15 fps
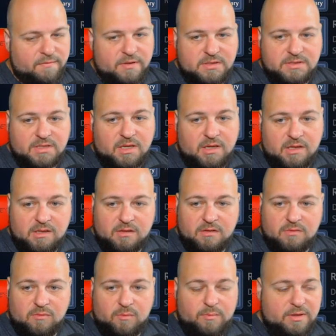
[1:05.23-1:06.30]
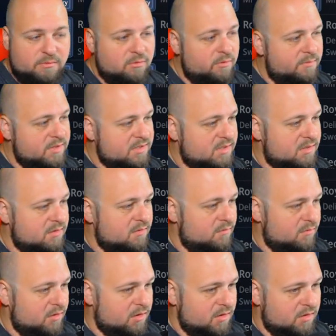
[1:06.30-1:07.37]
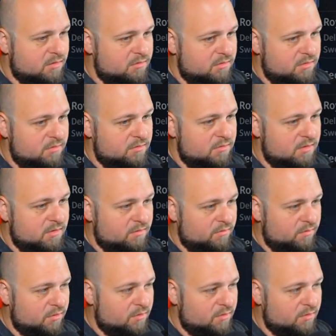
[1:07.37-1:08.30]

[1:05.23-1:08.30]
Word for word: finished that repeatable mission, we're going to go do this